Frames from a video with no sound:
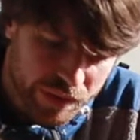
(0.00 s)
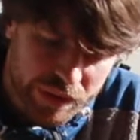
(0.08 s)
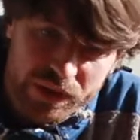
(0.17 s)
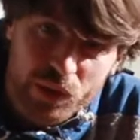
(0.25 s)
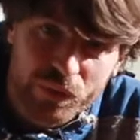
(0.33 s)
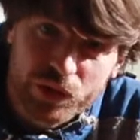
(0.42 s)
a
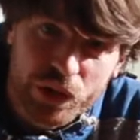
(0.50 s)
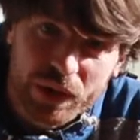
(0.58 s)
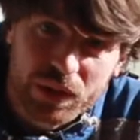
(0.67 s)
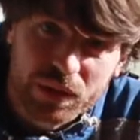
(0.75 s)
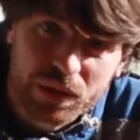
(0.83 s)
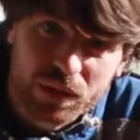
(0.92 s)
soft
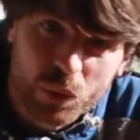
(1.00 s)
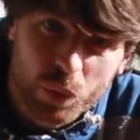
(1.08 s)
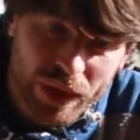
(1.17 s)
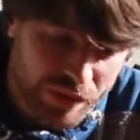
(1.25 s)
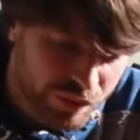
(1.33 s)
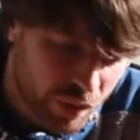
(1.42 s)
shackle.
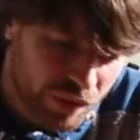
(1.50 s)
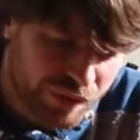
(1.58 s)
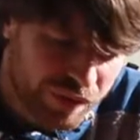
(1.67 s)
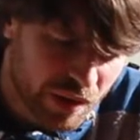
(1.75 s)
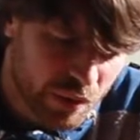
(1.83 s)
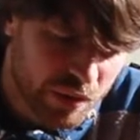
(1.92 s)
We have not
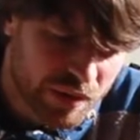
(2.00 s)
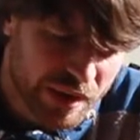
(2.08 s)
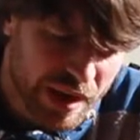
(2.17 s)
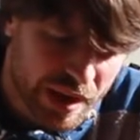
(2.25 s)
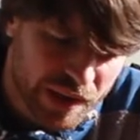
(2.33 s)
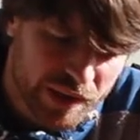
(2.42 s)
found
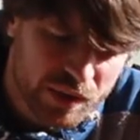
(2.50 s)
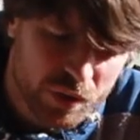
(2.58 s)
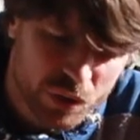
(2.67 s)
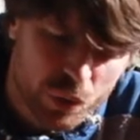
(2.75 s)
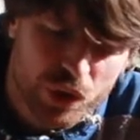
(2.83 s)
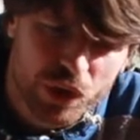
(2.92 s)
any
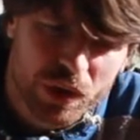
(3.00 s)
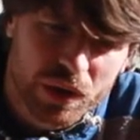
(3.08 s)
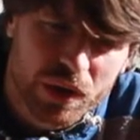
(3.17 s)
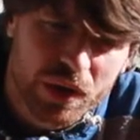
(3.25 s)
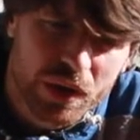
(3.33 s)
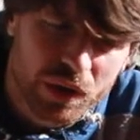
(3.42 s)

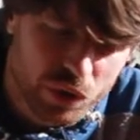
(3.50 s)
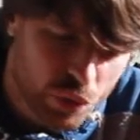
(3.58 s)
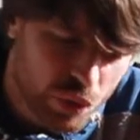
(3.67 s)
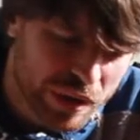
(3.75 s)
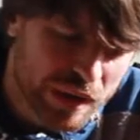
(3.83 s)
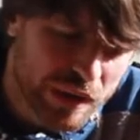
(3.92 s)
solution to
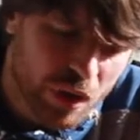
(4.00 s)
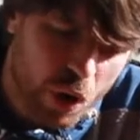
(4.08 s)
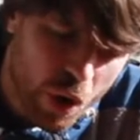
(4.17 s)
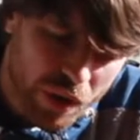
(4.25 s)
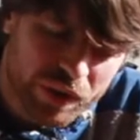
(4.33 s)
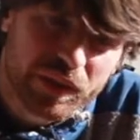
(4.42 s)
really
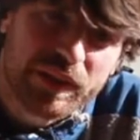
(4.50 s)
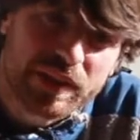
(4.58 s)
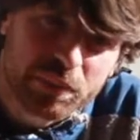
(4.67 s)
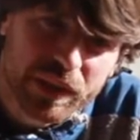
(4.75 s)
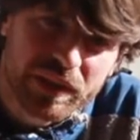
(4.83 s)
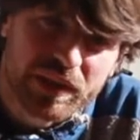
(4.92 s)
lock
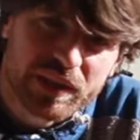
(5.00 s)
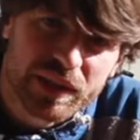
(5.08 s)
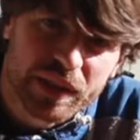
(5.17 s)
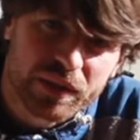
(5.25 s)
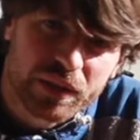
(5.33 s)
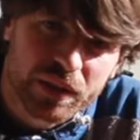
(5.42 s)
these pieces
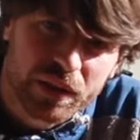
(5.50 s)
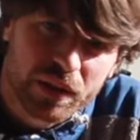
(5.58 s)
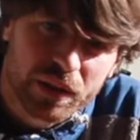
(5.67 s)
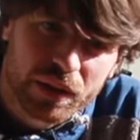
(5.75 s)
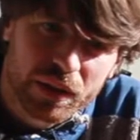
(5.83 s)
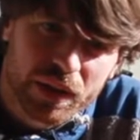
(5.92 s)
yet.
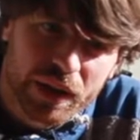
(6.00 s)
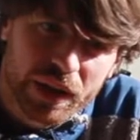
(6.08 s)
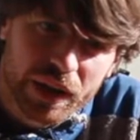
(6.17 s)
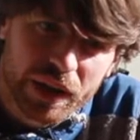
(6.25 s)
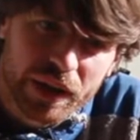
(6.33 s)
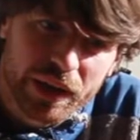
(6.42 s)

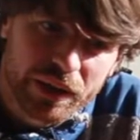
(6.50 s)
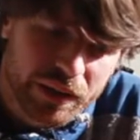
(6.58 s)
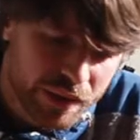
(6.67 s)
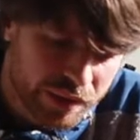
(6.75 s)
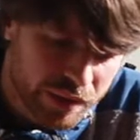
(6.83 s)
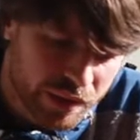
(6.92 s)
And
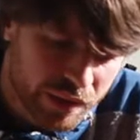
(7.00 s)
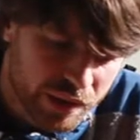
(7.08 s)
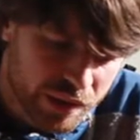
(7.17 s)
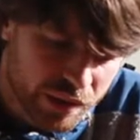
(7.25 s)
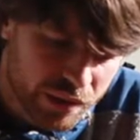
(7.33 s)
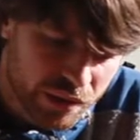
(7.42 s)
I
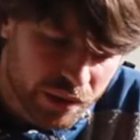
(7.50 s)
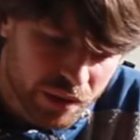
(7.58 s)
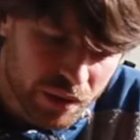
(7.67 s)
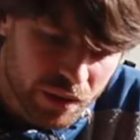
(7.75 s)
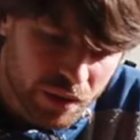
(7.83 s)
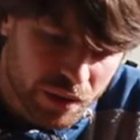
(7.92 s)
think
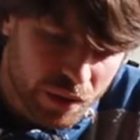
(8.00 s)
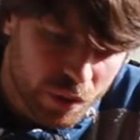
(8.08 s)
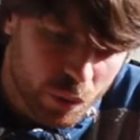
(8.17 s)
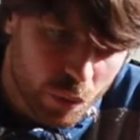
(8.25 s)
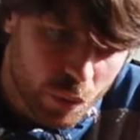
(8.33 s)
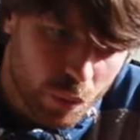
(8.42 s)

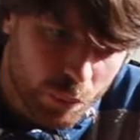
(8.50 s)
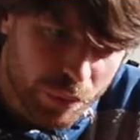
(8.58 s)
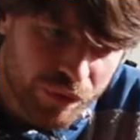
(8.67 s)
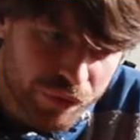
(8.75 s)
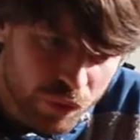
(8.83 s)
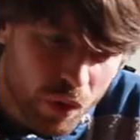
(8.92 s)

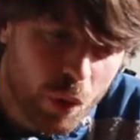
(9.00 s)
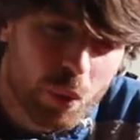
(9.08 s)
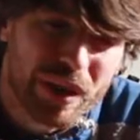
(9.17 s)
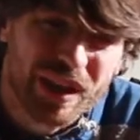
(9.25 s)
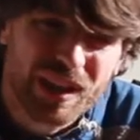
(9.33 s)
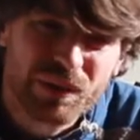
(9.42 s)
before
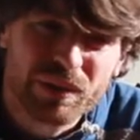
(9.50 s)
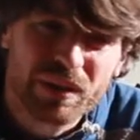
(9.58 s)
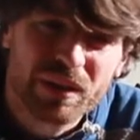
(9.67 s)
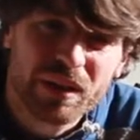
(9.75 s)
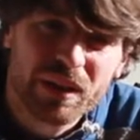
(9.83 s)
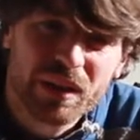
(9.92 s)
we
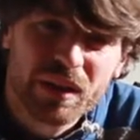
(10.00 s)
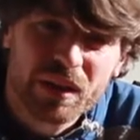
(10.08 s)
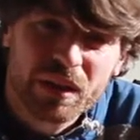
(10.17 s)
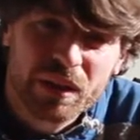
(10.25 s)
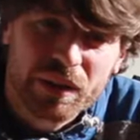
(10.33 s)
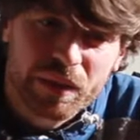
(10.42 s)
even
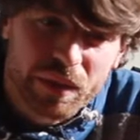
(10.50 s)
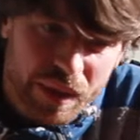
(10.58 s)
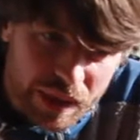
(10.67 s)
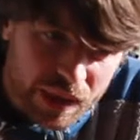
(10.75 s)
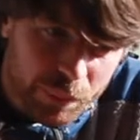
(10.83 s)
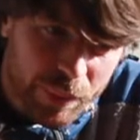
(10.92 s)

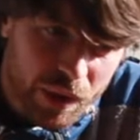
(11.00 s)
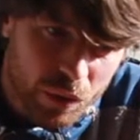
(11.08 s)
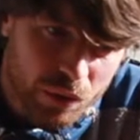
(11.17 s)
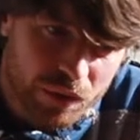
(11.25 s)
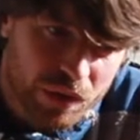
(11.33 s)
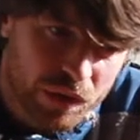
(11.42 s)
think
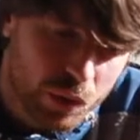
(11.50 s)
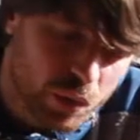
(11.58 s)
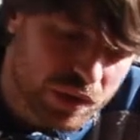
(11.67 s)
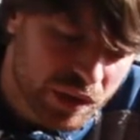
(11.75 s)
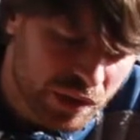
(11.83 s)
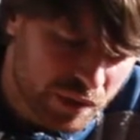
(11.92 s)
about
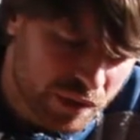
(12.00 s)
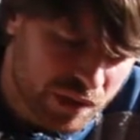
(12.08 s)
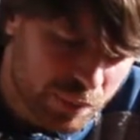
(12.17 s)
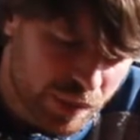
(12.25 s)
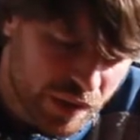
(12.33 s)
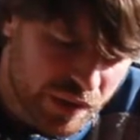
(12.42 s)
using these
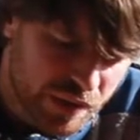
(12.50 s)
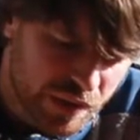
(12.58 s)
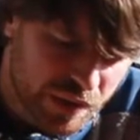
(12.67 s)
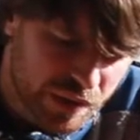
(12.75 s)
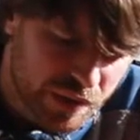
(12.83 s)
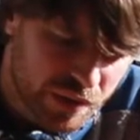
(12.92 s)

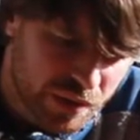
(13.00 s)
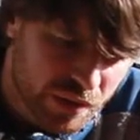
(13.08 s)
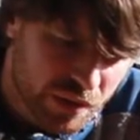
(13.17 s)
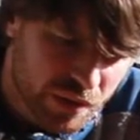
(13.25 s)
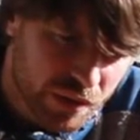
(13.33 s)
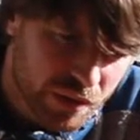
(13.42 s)
pieces
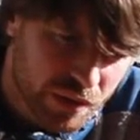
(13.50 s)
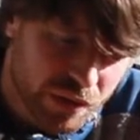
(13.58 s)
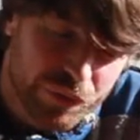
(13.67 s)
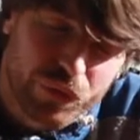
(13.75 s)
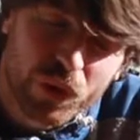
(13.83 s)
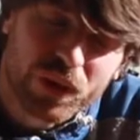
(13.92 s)

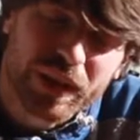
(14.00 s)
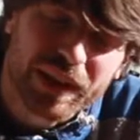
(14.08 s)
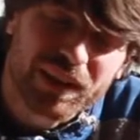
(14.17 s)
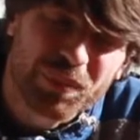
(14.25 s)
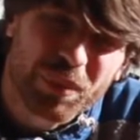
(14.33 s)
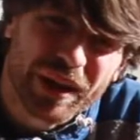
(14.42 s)
for
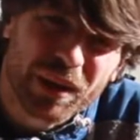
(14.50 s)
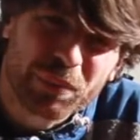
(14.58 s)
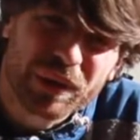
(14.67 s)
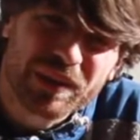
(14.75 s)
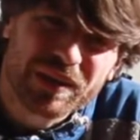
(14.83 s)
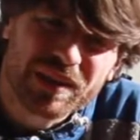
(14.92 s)
connecting backup
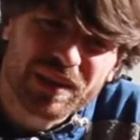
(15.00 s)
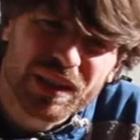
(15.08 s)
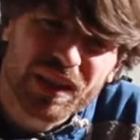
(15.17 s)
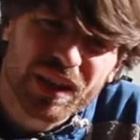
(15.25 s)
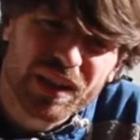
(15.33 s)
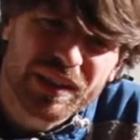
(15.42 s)
pieces in
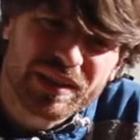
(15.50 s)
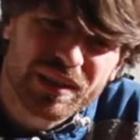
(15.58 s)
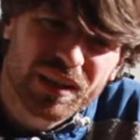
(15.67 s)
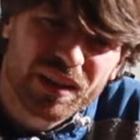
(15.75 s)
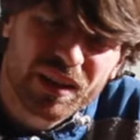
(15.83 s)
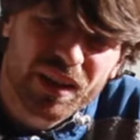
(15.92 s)

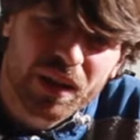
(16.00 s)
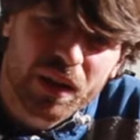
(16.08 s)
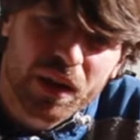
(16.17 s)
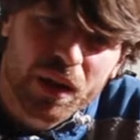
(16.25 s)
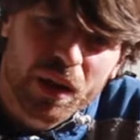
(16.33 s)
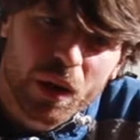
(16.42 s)
highlines,
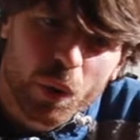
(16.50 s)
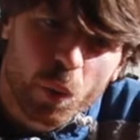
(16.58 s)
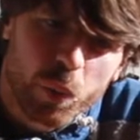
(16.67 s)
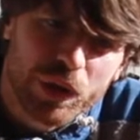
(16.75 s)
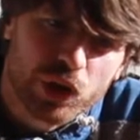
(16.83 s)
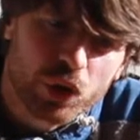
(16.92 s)

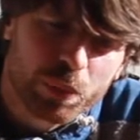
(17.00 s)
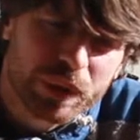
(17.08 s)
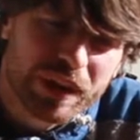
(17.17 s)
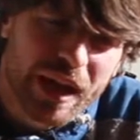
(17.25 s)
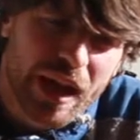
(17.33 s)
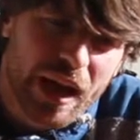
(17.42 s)
we should
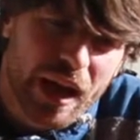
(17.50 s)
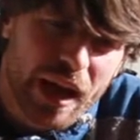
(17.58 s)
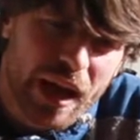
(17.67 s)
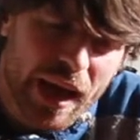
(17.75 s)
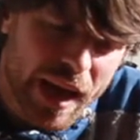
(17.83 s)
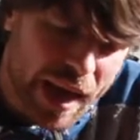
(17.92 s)
be
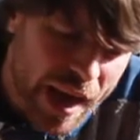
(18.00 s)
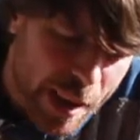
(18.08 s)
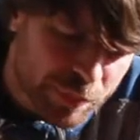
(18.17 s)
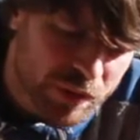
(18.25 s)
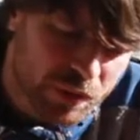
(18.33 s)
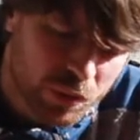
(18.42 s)

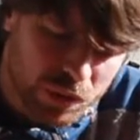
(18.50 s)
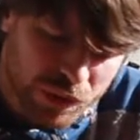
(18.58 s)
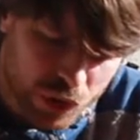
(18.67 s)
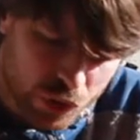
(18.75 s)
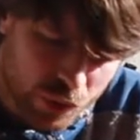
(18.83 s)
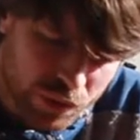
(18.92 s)
absolutely
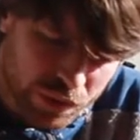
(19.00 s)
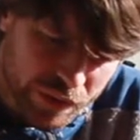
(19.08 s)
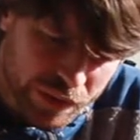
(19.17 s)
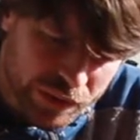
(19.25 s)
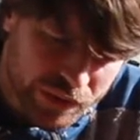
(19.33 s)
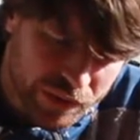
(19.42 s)
sure
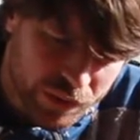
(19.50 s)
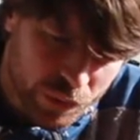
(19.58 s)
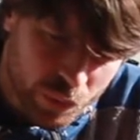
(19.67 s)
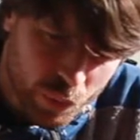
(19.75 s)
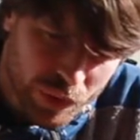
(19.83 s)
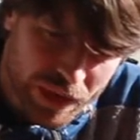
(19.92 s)
that
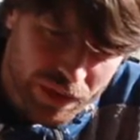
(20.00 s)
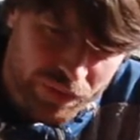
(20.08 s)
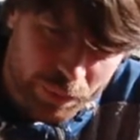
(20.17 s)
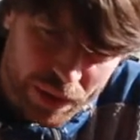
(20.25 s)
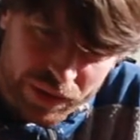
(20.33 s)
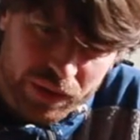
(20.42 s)
we have
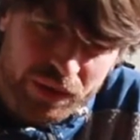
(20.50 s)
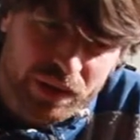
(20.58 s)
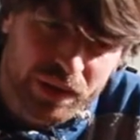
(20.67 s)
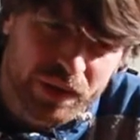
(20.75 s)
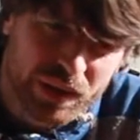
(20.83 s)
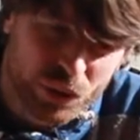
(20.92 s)
a method
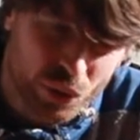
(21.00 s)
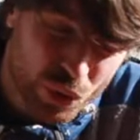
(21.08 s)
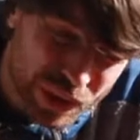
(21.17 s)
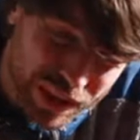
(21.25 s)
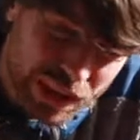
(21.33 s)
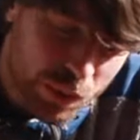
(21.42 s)
that
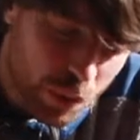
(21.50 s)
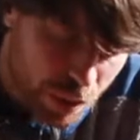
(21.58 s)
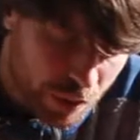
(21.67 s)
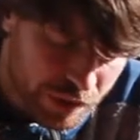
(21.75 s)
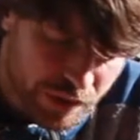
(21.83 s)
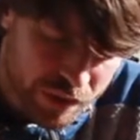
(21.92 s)
really
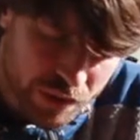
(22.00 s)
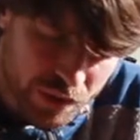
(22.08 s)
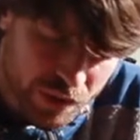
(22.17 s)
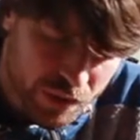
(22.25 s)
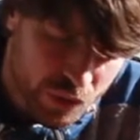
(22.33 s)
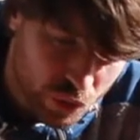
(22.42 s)
works
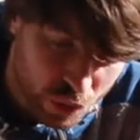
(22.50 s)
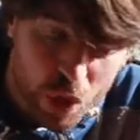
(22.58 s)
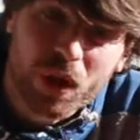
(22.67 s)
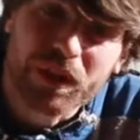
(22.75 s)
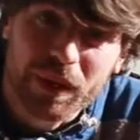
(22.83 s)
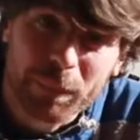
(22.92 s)
to
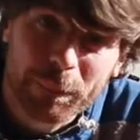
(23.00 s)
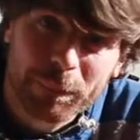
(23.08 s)
lock them.